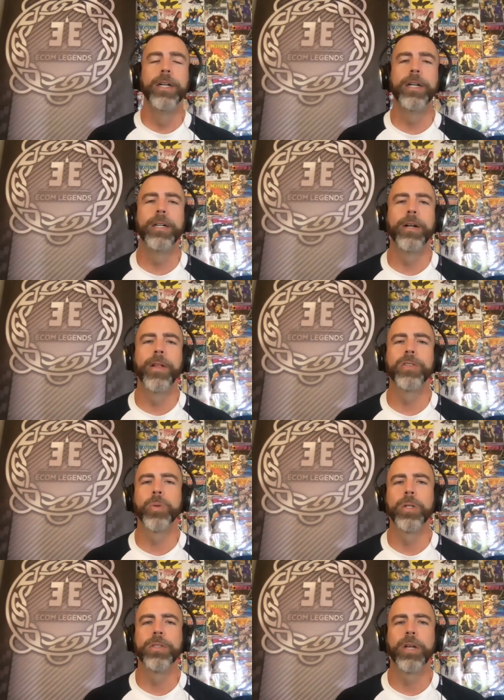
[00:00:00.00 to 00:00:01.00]
uh, that
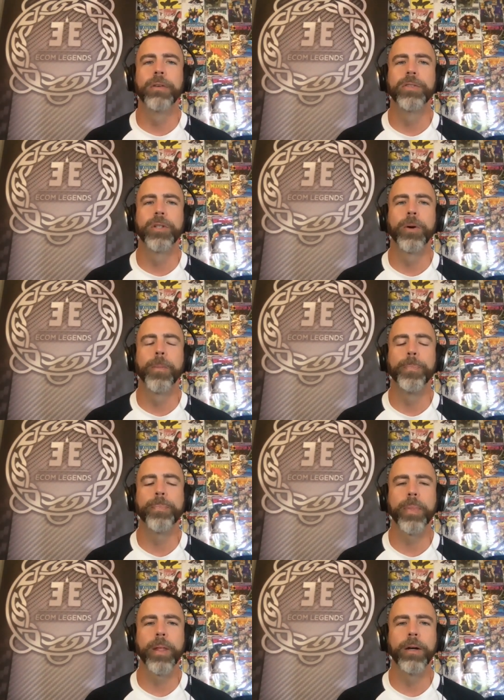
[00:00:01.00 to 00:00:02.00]
sort of stuff. So.
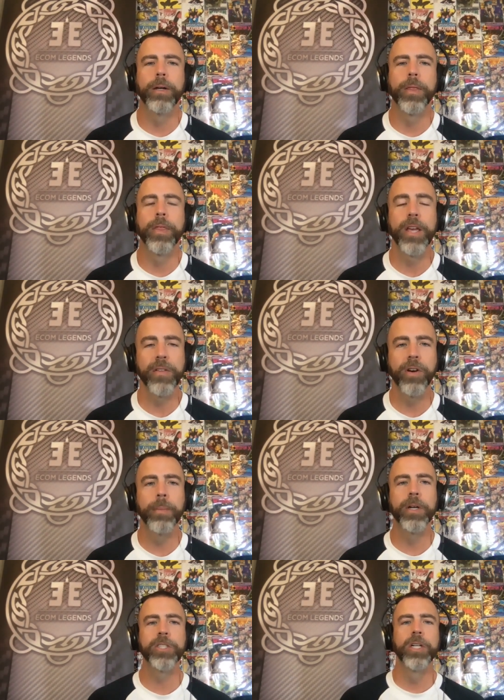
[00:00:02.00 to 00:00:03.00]
Uh, thank you very
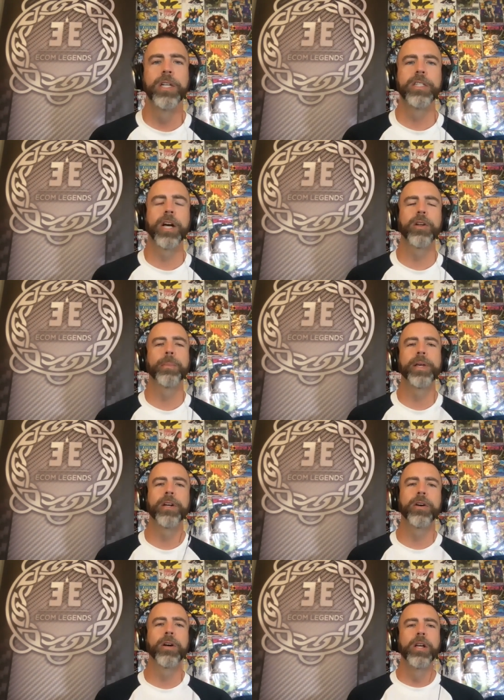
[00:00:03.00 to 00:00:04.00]
much, Tyler and
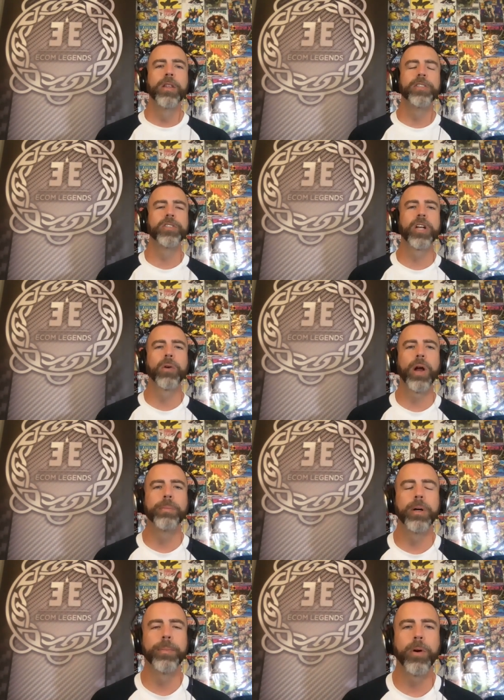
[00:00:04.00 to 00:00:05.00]
Peter. This is going to wrap
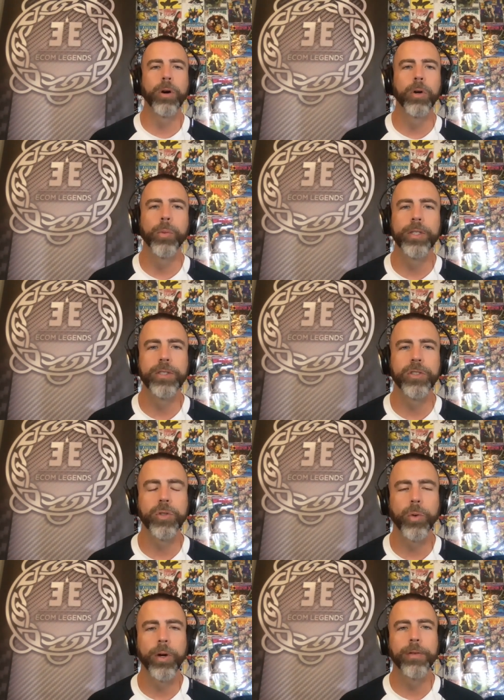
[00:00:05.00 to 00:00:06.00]
up our origin
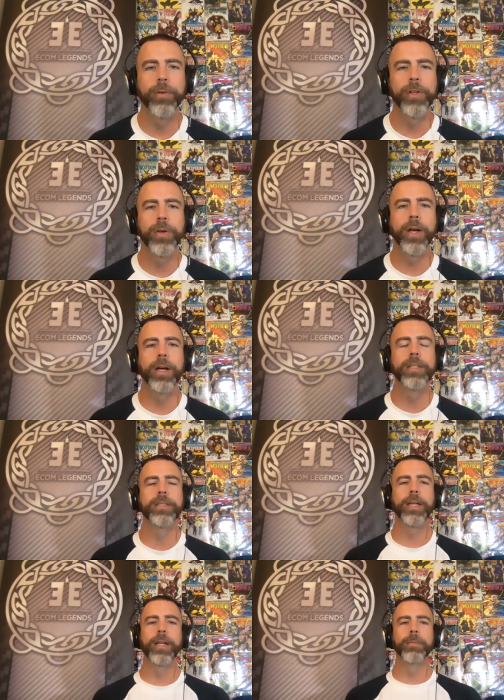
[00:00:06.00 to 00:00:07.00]
story for you guys,
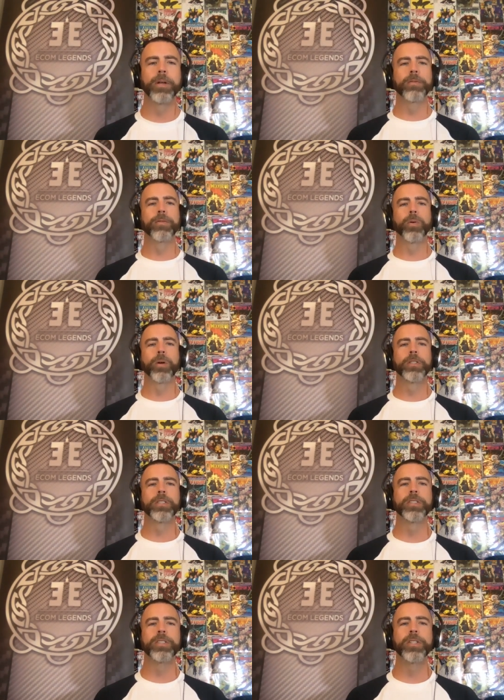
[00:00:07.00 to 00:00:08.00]
and I'm looking forward to
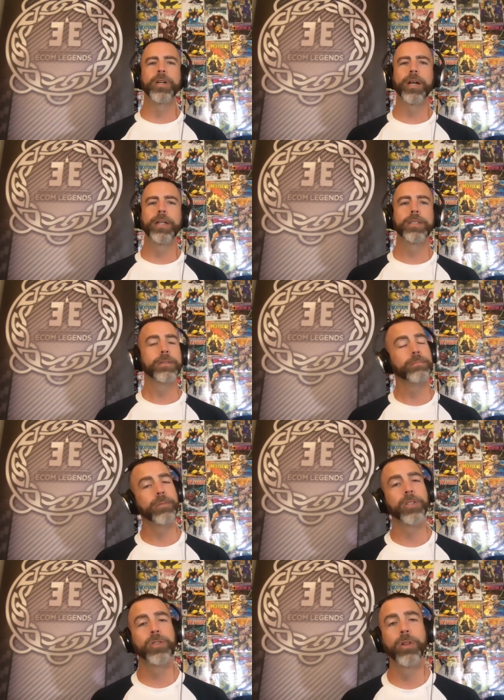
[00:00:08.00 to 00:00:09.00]
seeing you guys
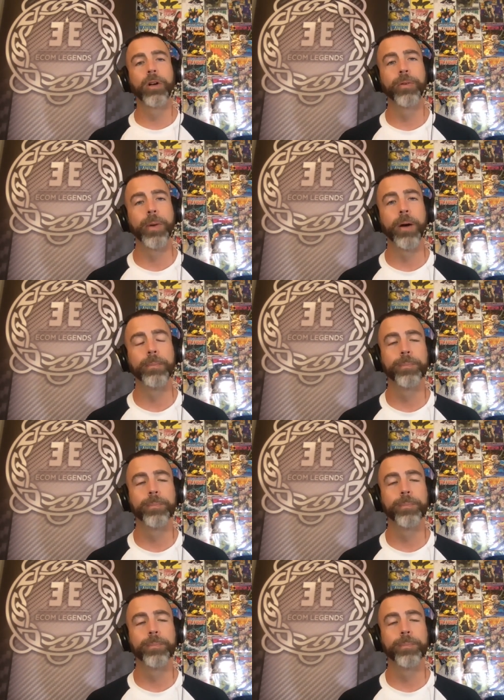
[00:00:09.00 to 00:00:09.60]
not too long from now.